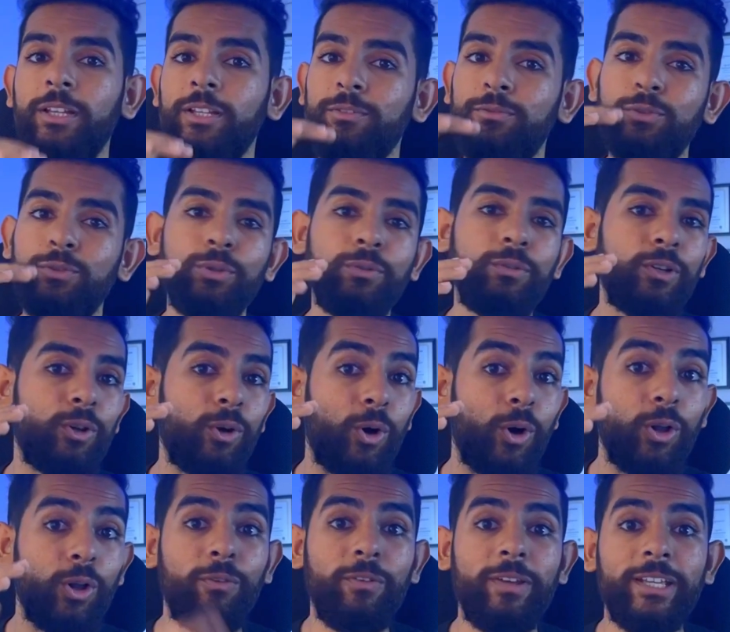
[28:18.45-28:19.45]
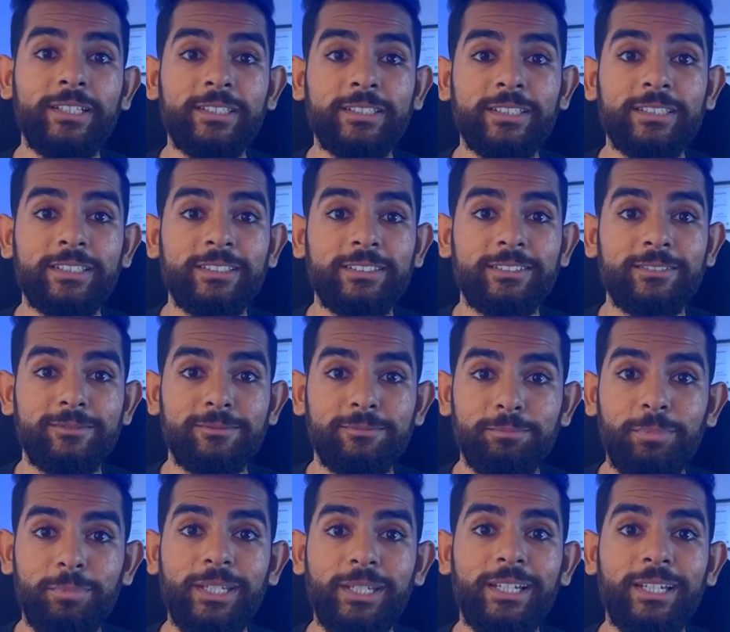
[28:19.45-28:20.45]
The food will always
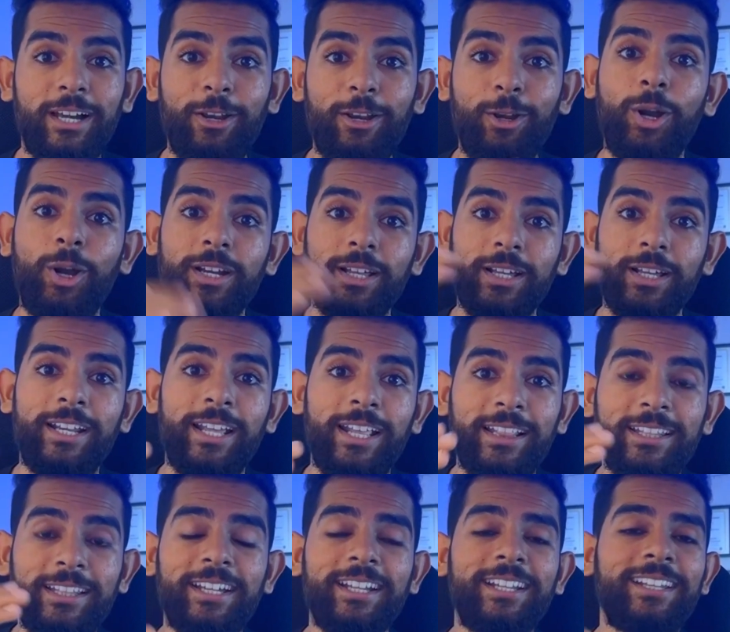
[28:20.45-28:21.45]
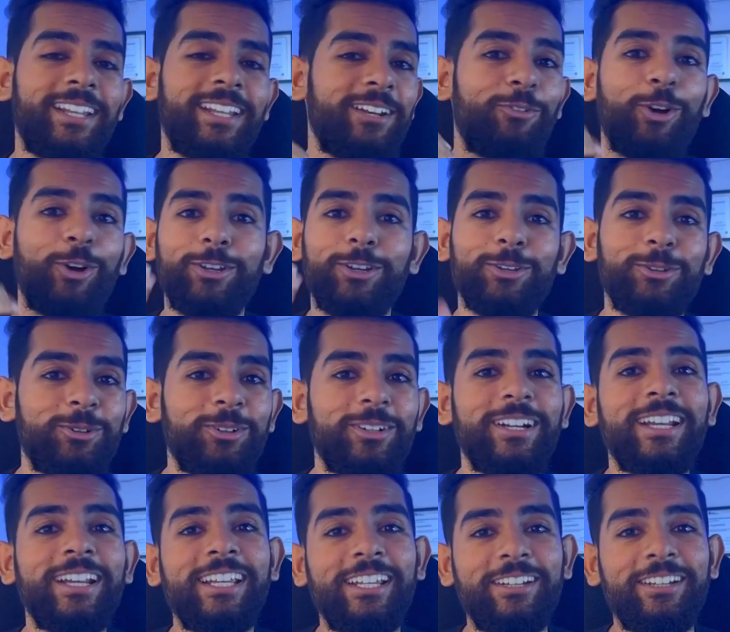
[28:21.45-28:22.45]
be a lot unhealthier than what you could
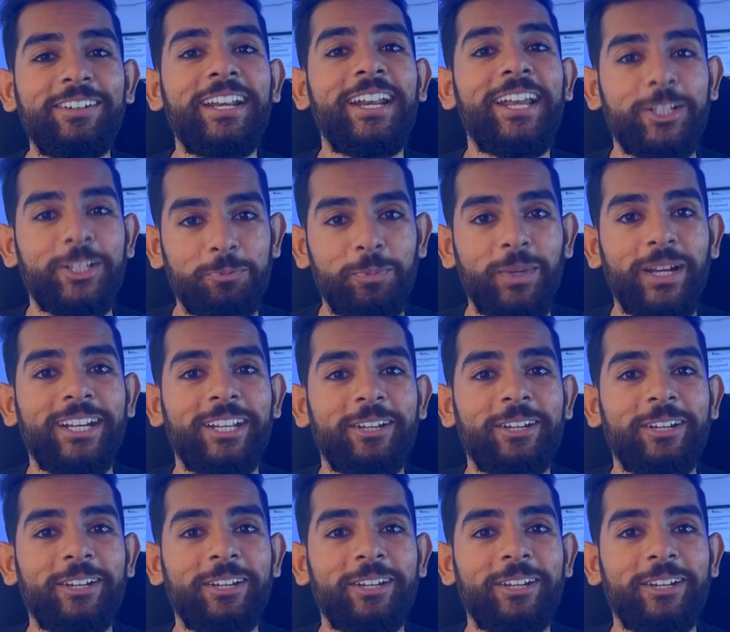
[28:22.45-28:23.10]
even expect.